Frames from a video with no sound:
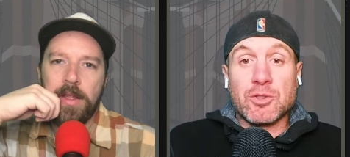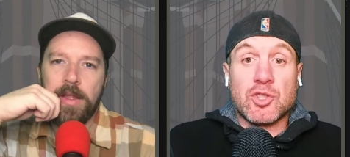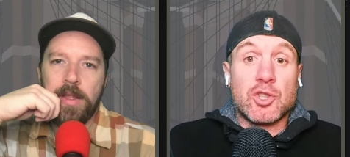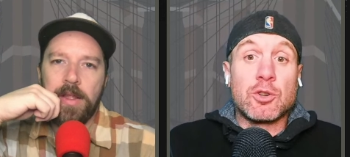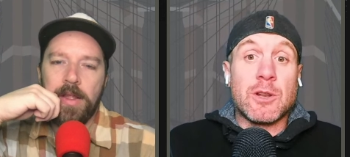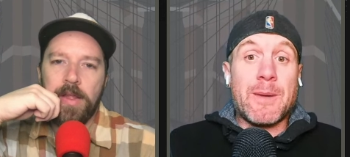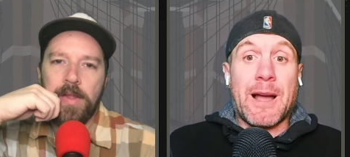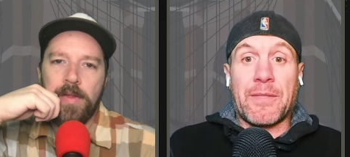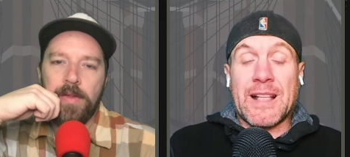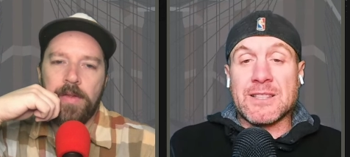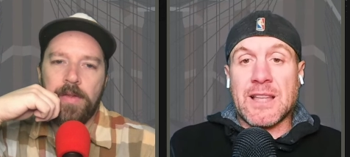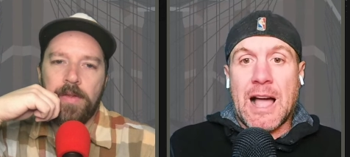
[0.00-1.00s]
Speaker 1: tuned them out.
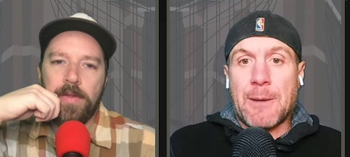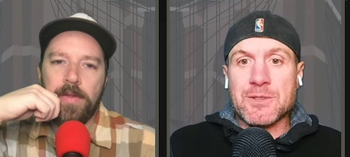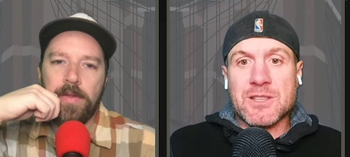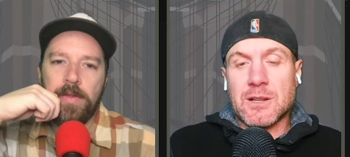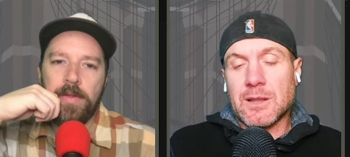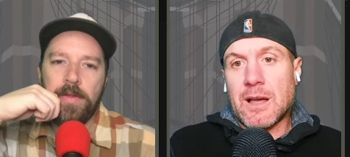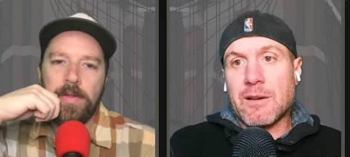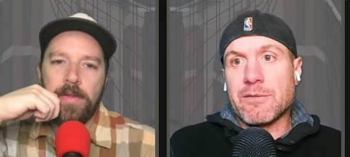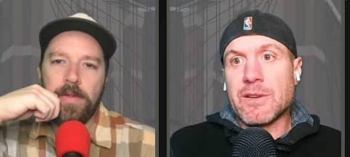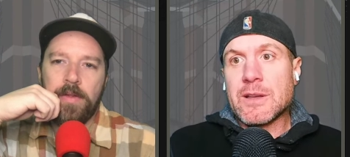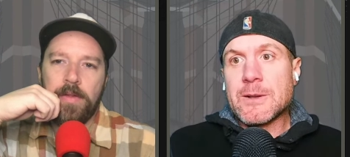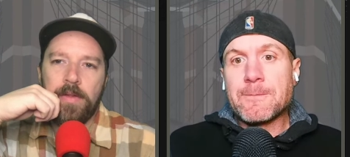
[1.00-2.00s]
That's the opposite of love,
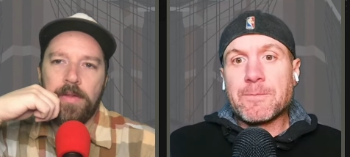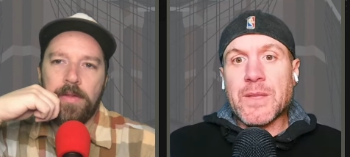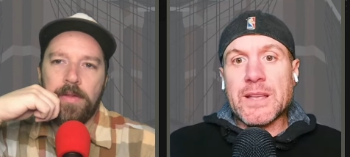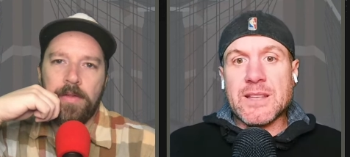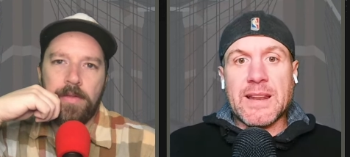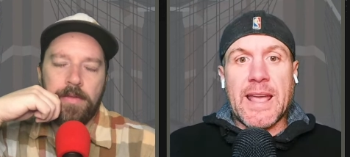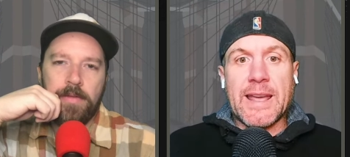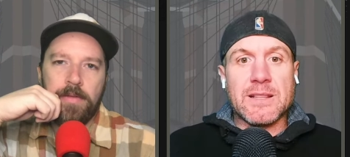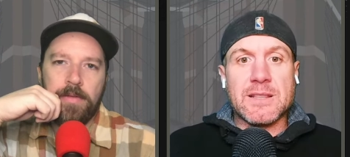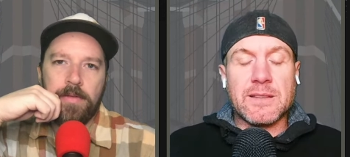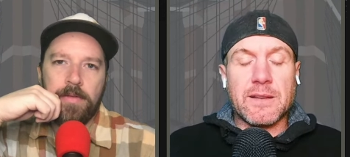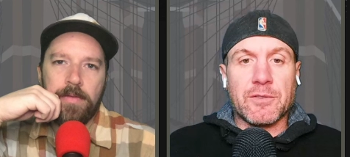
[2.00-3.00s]
isn't hate, it's
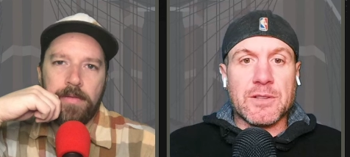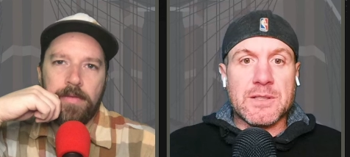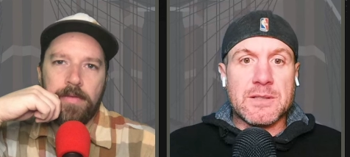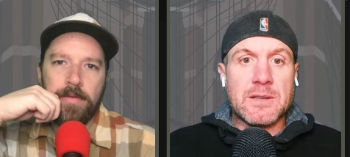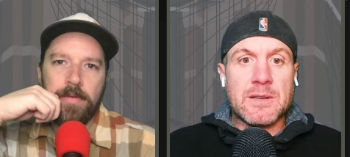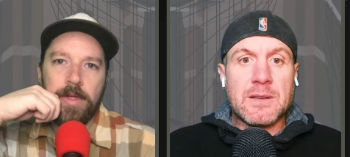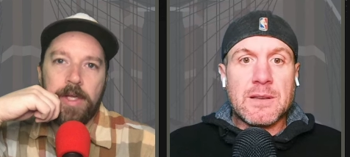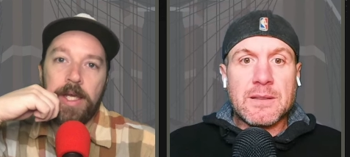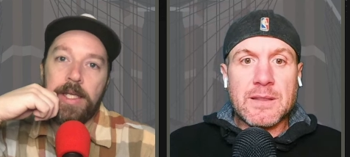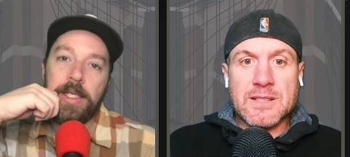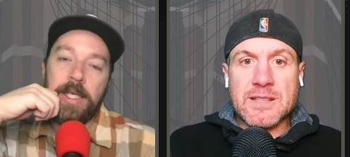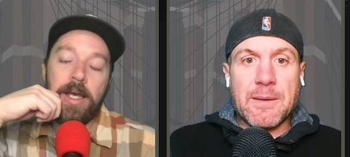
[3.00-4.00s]
indifference.
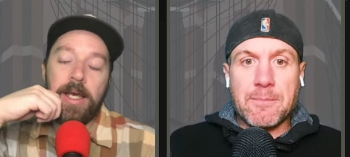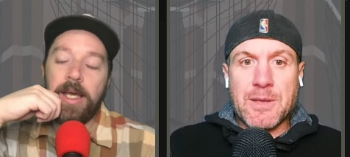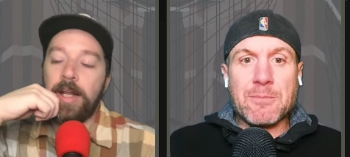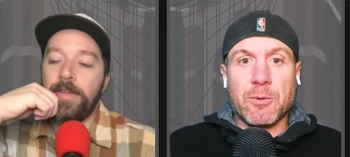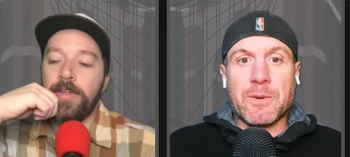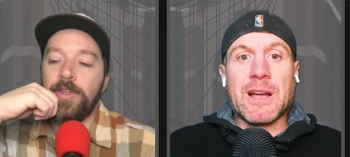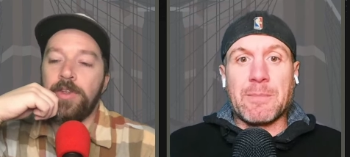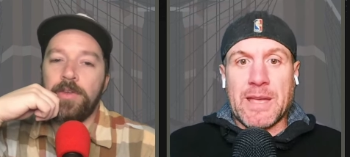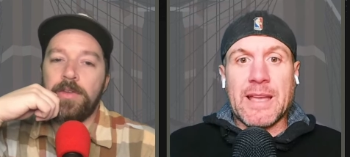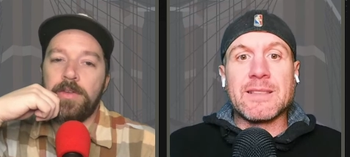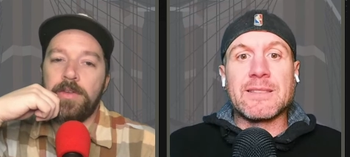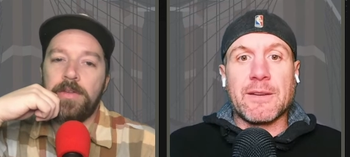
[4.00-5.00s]
This yeah, and people and are becoming
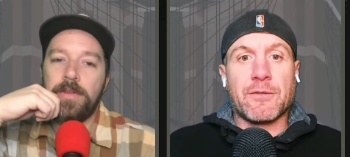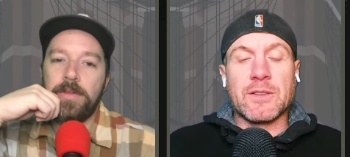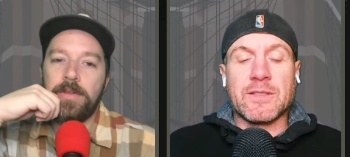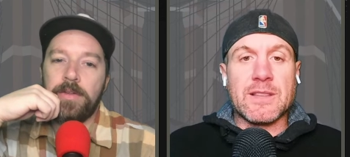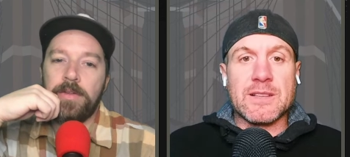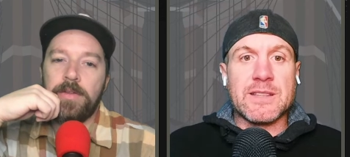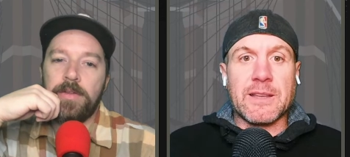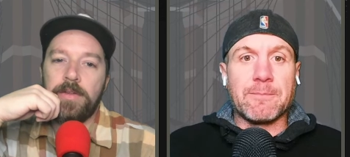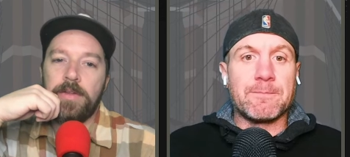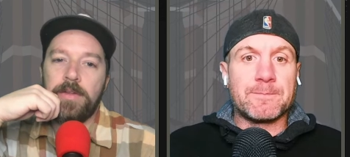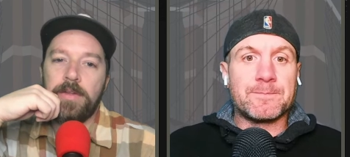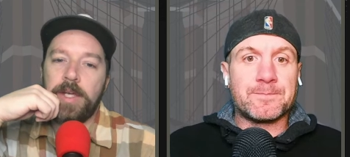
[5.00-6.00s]
indifferent to this team.
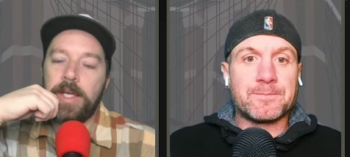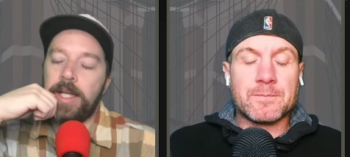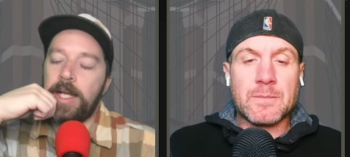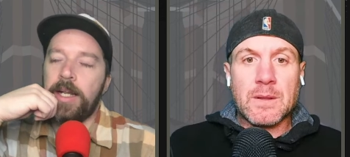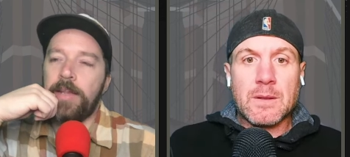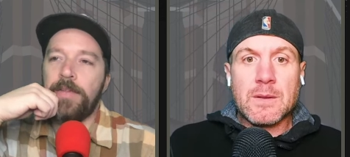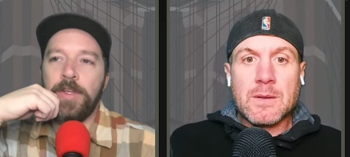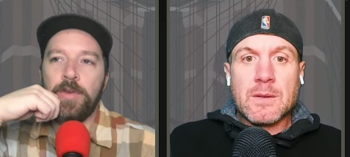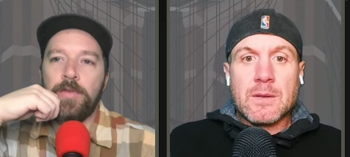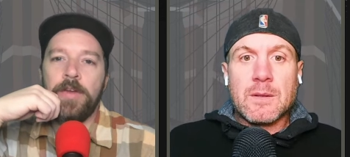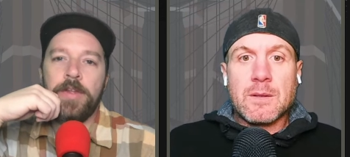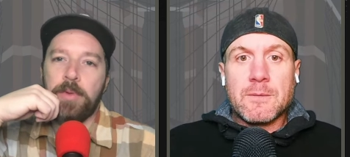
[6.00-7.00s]
Speaker 2: And, and I think you
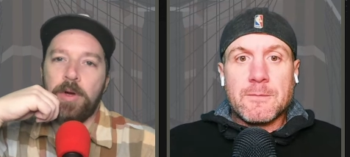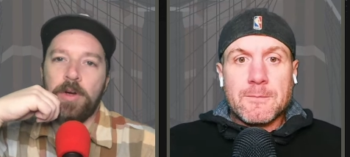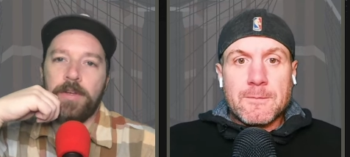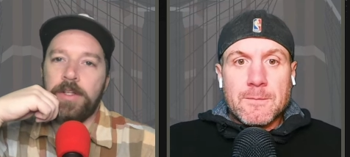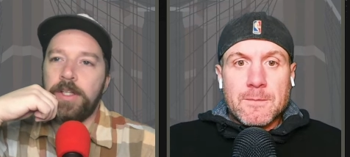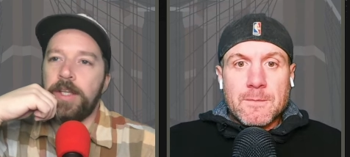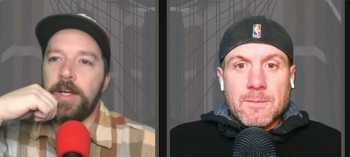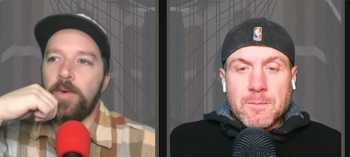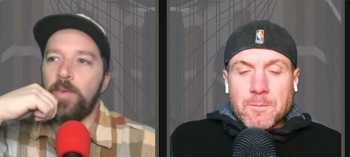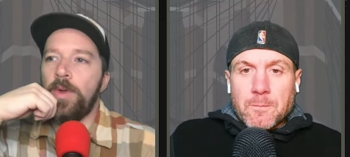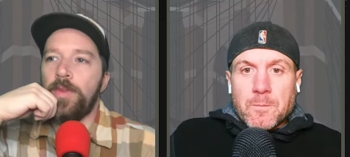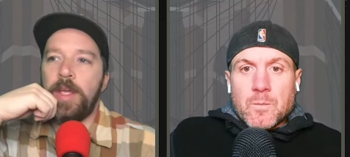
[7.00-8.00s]
framed it perfectly there.
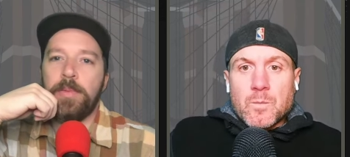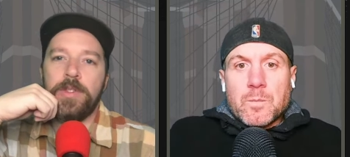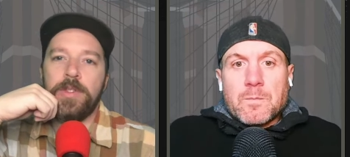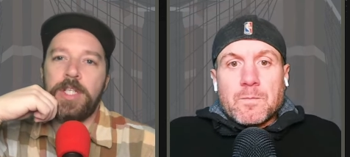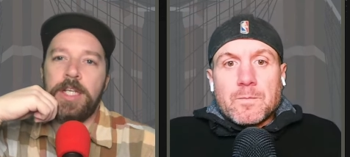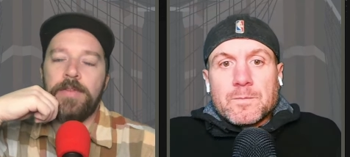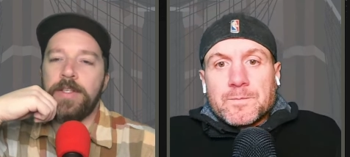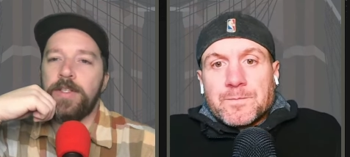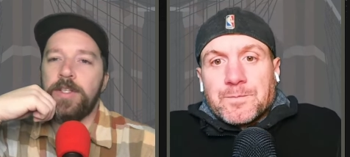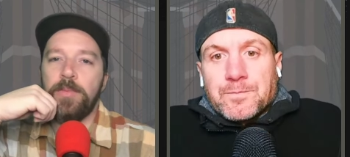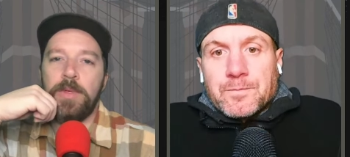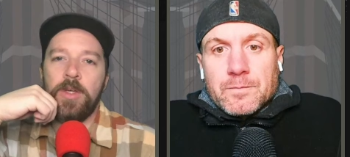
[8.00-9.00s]
What they perceived this
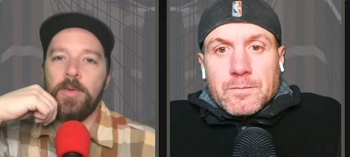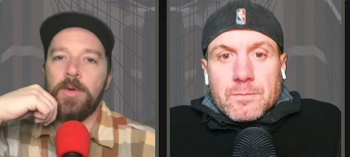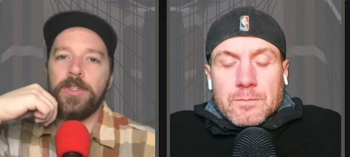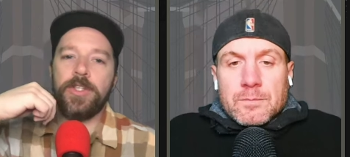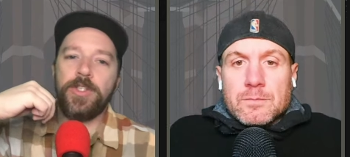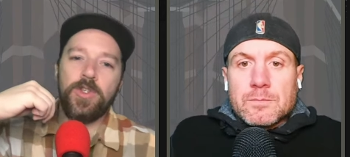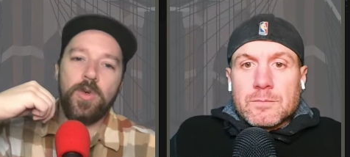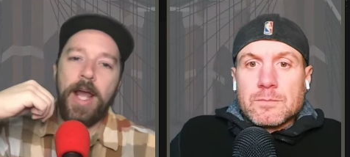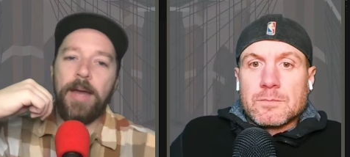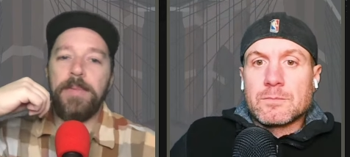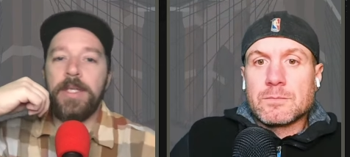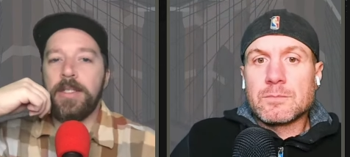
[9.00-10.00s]
to be was a
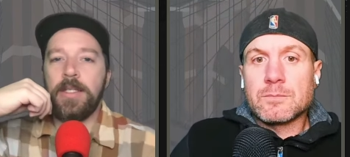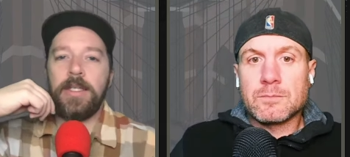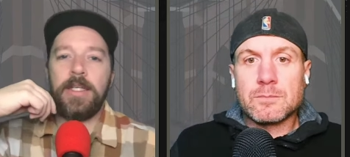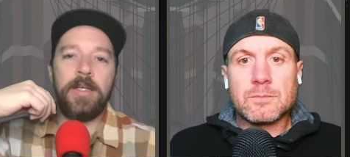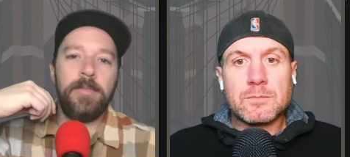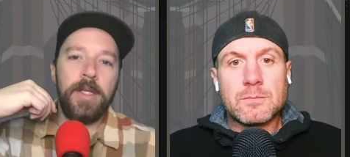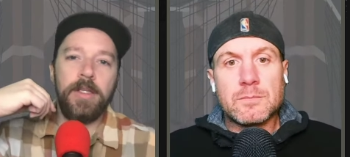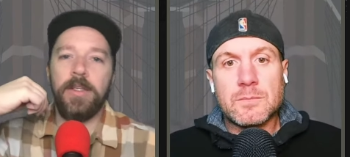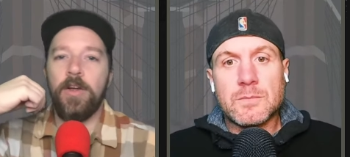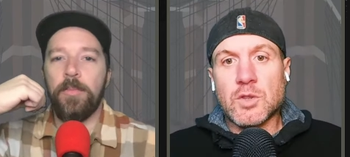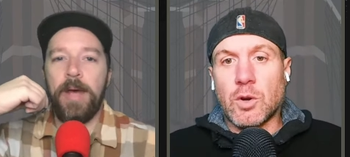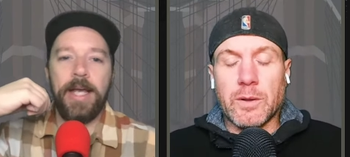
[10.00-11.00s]
scrappy team that, you
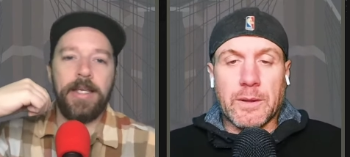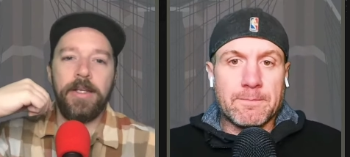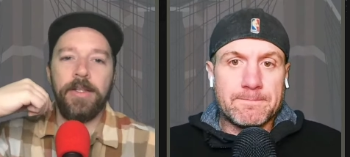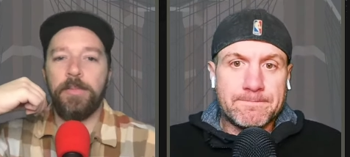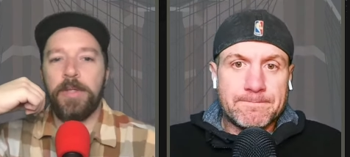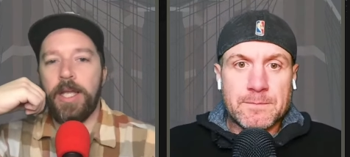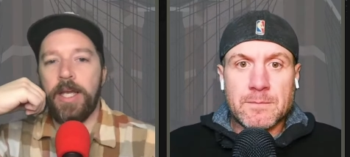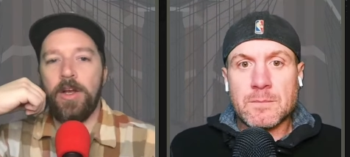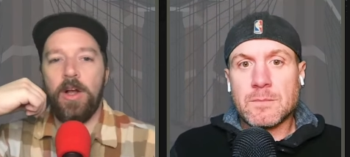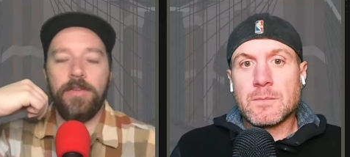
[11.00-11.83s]
know, back totally. into the playoffs,